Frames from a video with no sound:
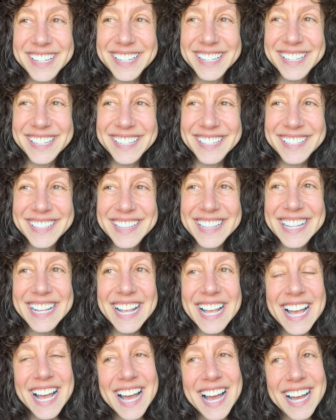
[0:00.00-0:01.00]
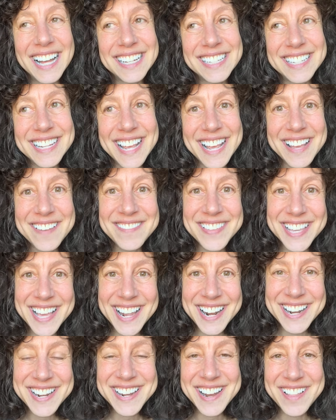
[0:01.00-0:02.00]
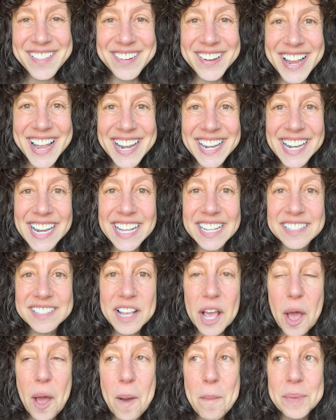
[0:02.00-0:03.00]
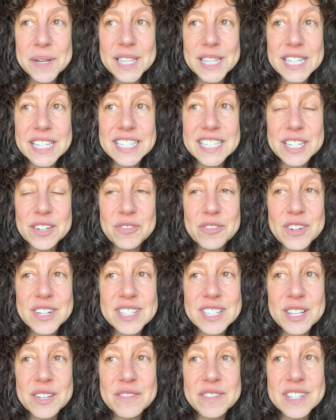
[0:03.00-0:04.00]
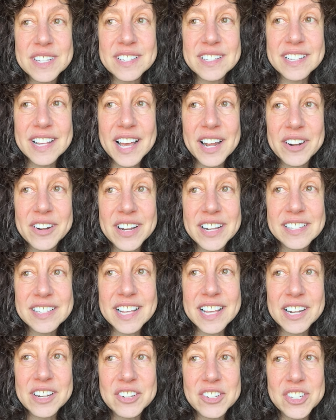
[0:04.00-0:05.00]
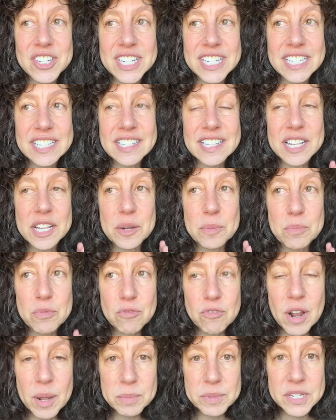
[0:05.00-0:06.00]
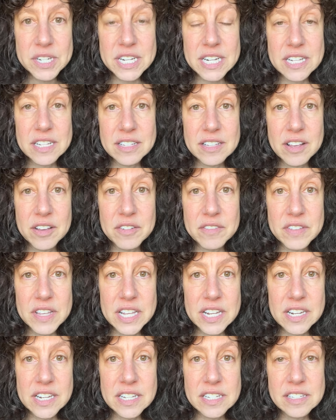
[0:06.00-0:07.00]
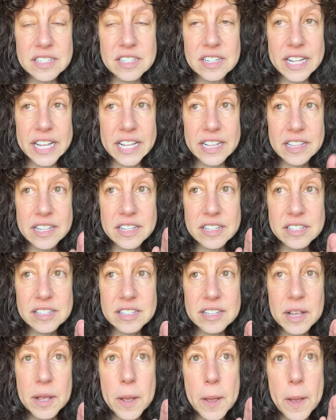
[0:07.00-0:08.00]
a day of yet another endings. But the difference of this Saturday's energy is the abruptness of it. It's like this,